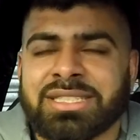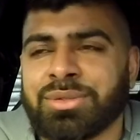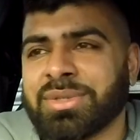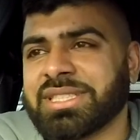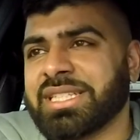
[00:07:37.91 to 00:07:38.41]
Do you
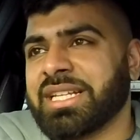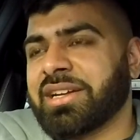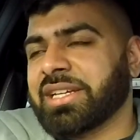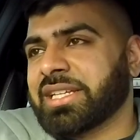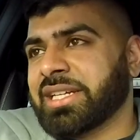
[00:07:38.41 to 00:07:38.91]
want to see
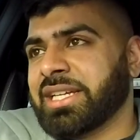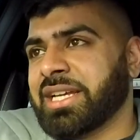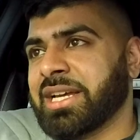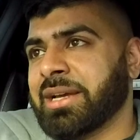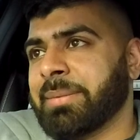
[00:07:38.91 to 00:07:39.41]
like
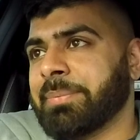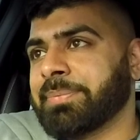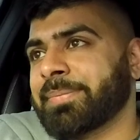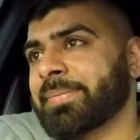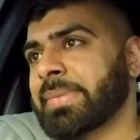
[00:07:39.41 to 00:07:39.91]
a
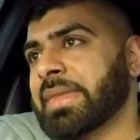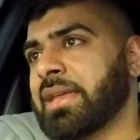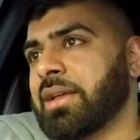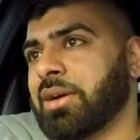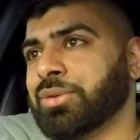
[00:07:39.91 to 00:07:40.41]

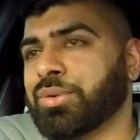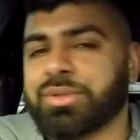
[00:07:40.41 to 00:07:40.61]
0